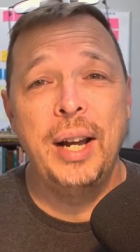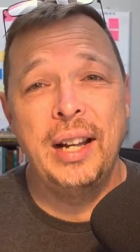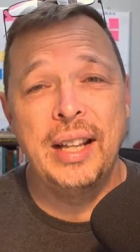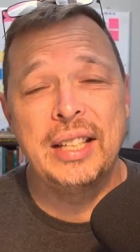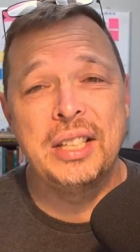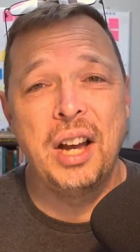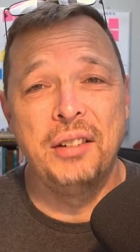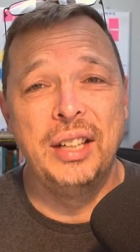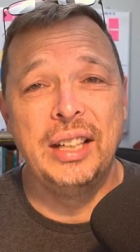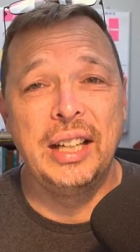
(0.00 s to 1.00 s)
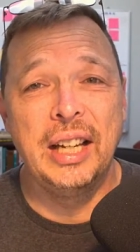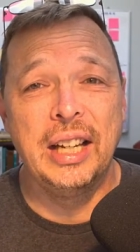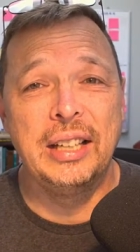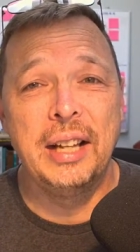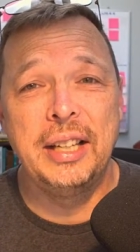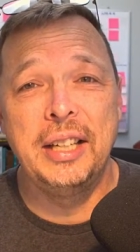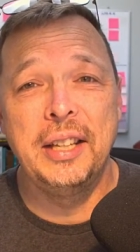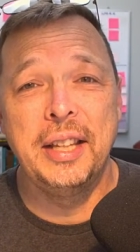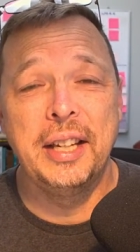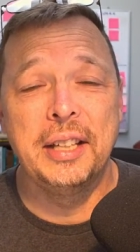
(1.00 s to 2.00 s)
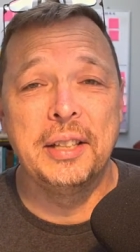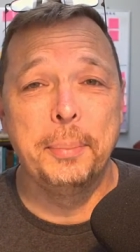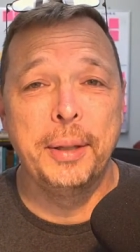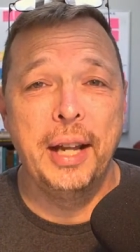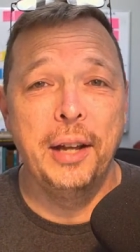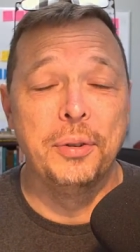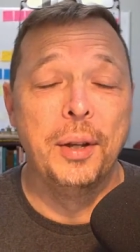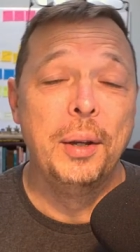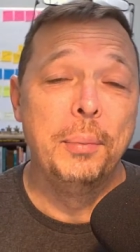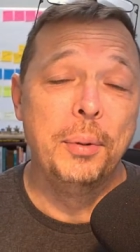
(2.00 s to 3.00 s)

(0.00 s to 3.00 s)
Well, that's not really it. I need to think of something else.